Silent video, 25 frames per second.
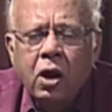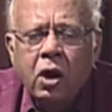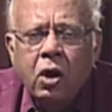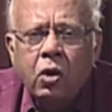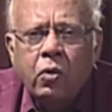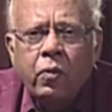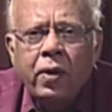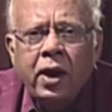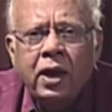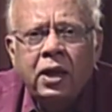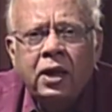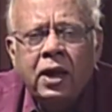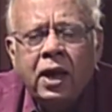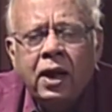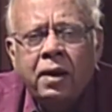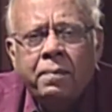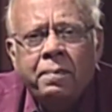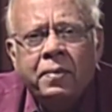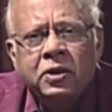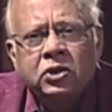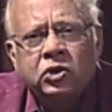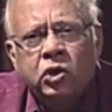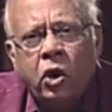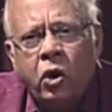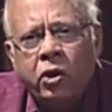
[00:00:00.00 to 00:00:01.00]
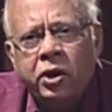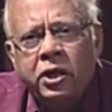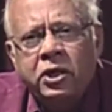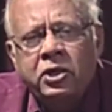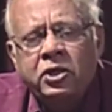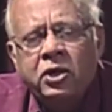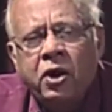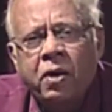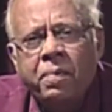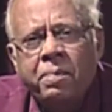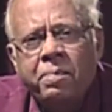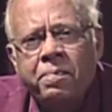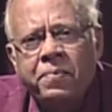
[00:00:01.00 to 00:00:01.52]
While a majority
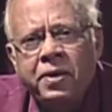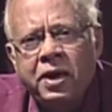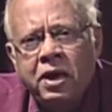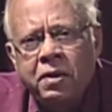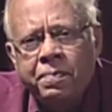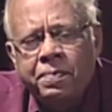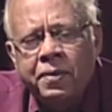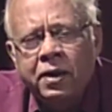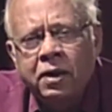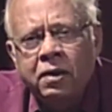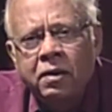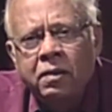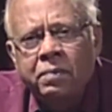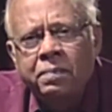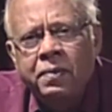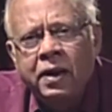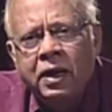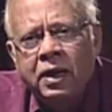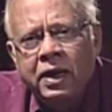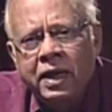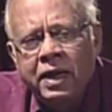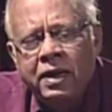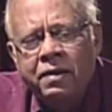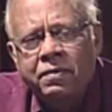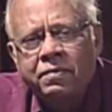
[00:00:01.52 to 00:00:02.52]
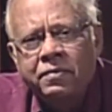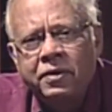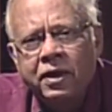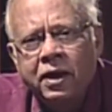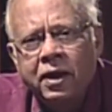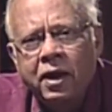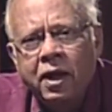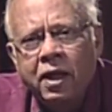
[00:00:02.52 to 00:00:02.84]
of people believed